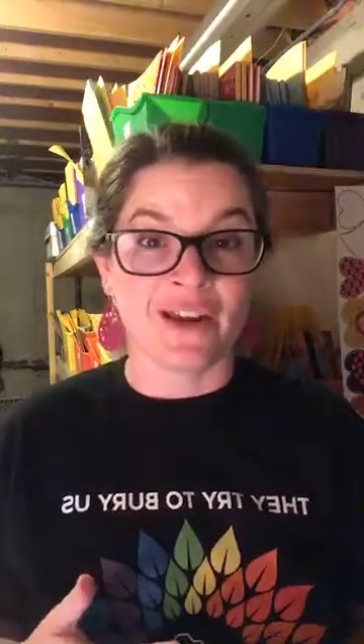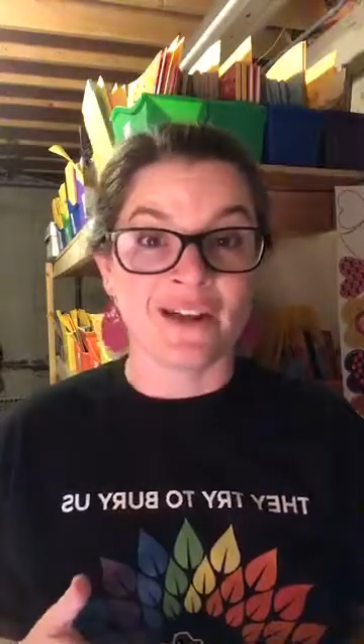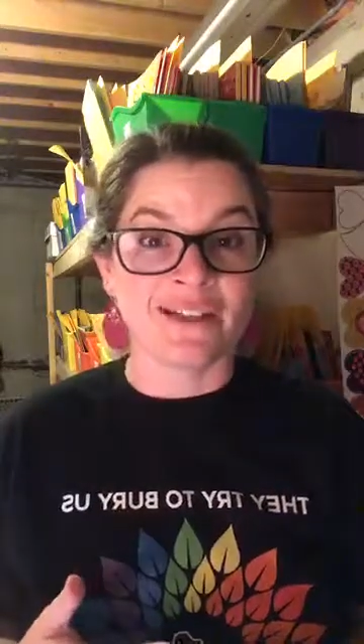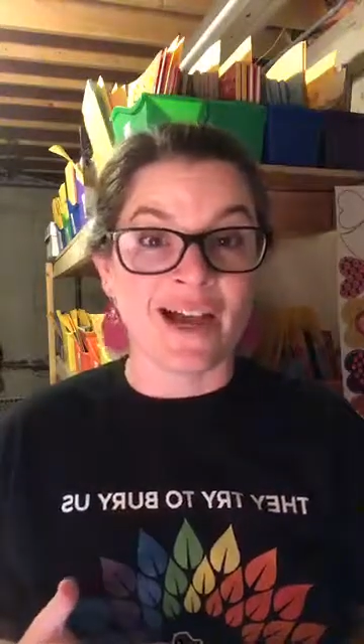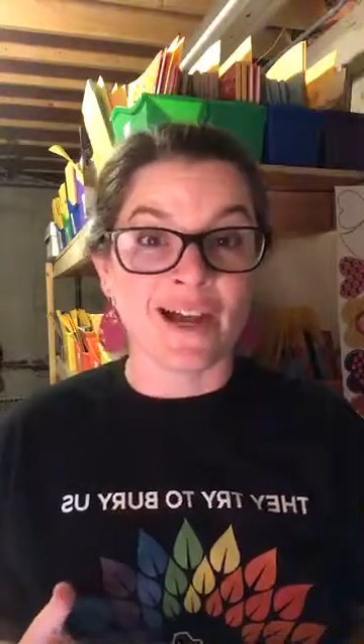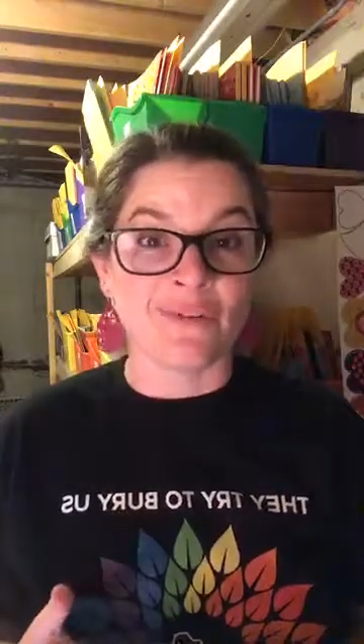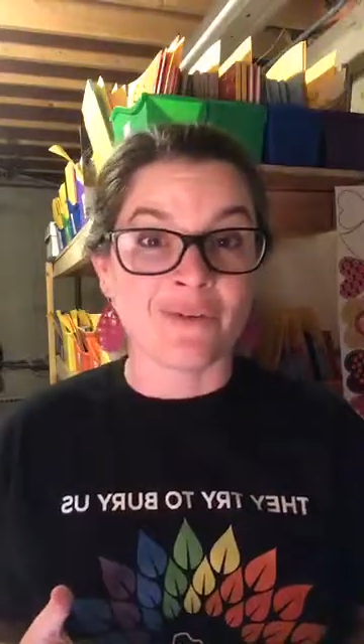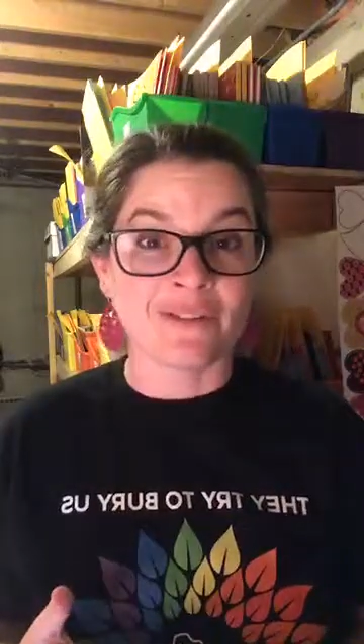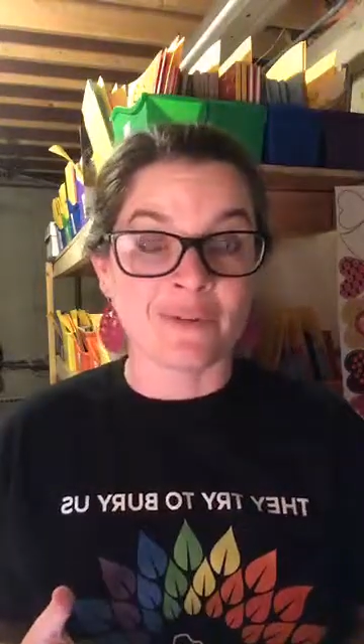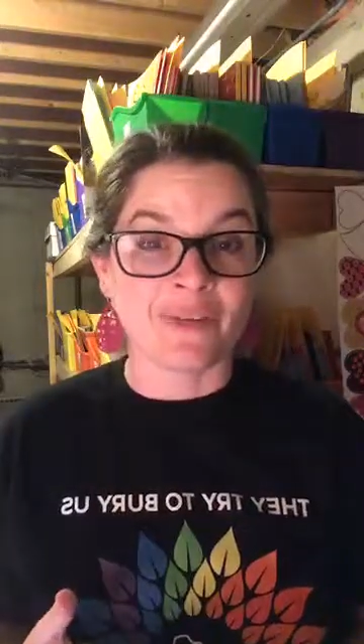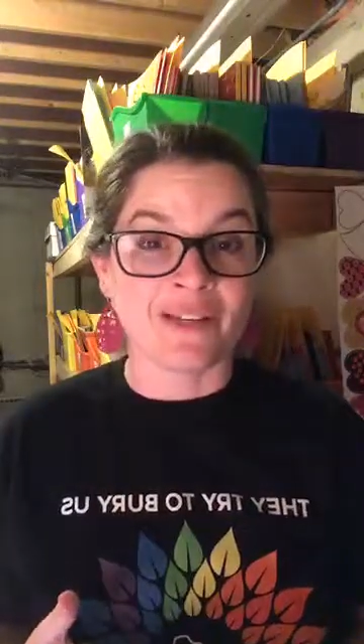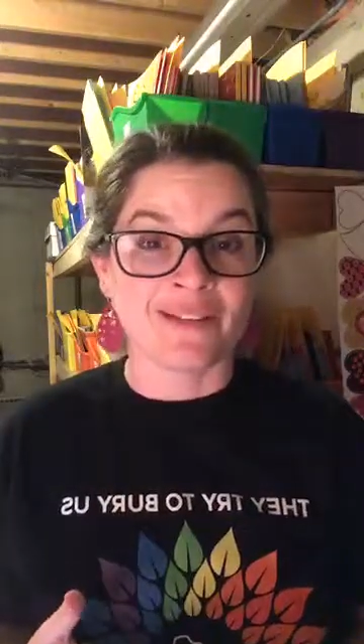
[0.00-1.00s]
are DACA
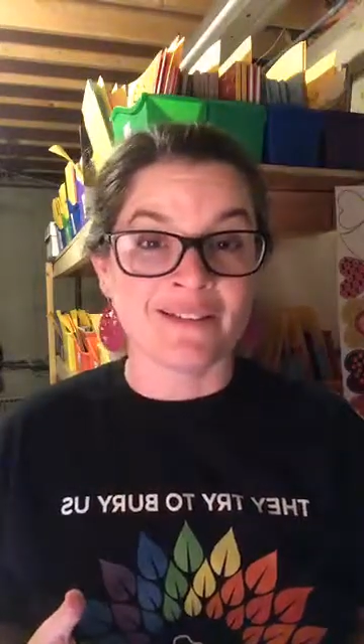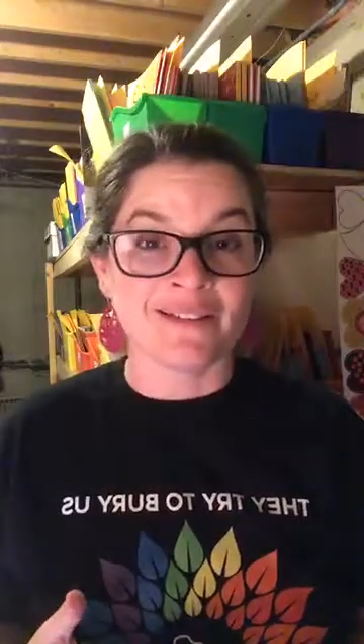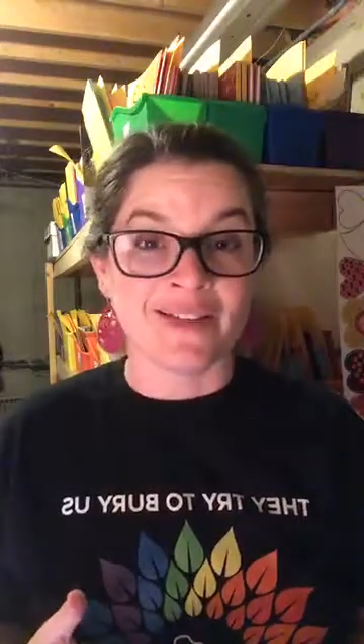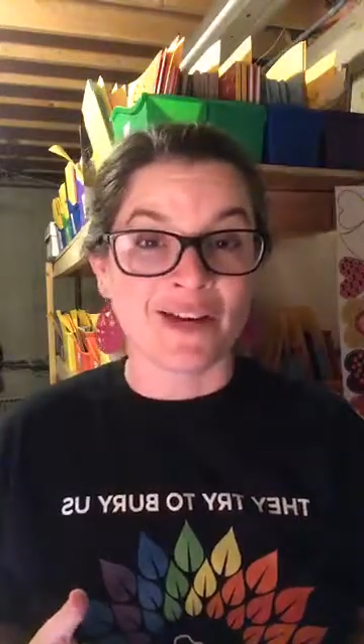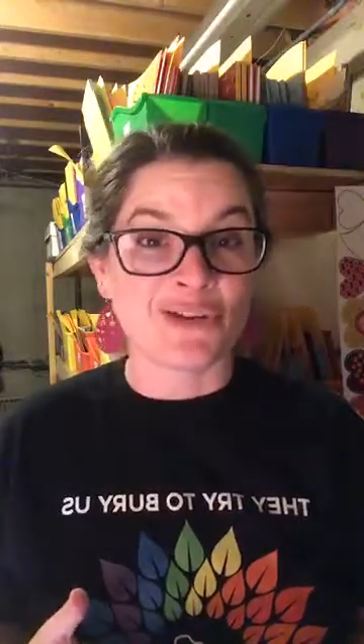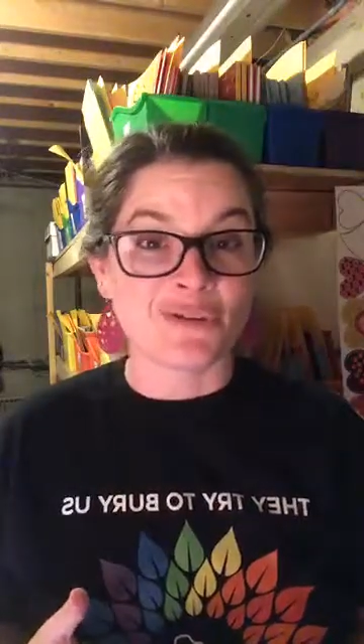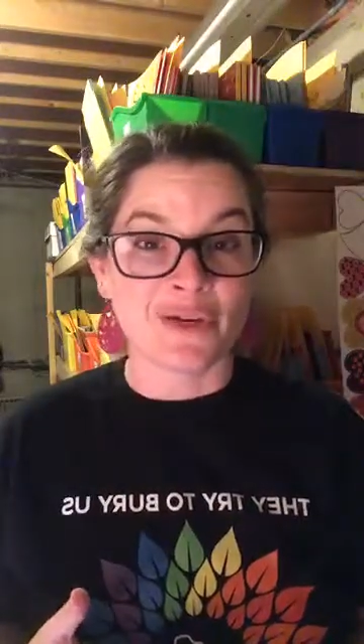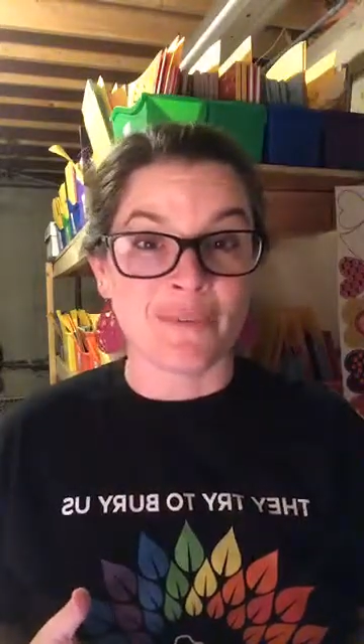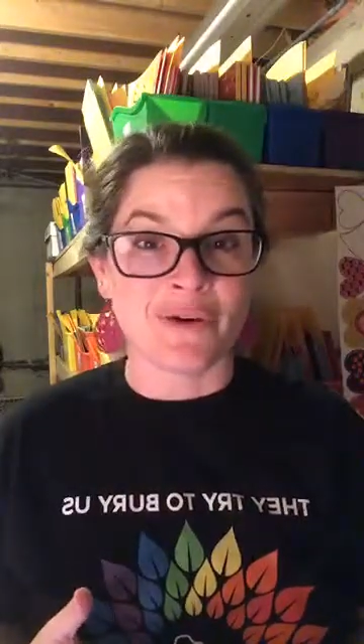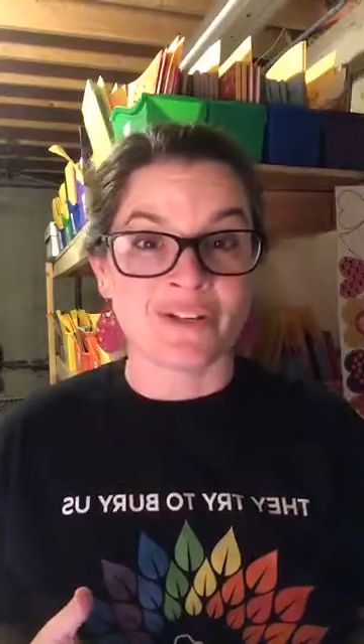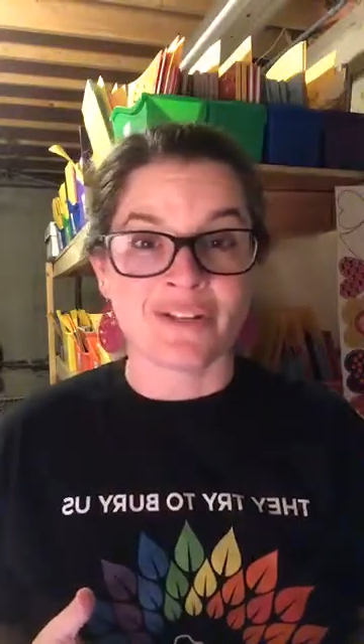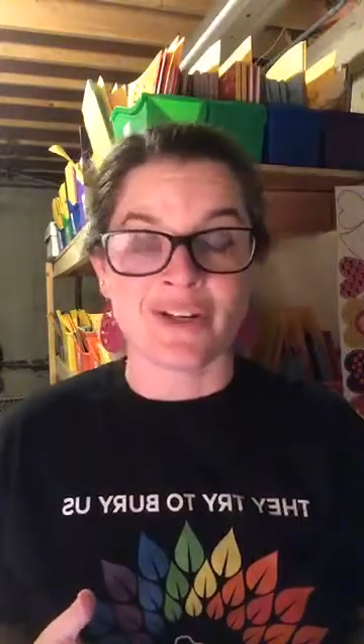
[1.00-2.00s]
recipients, that are
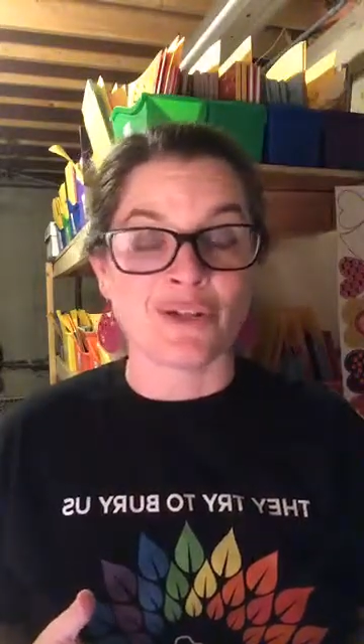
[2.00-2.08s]
dreamers, that are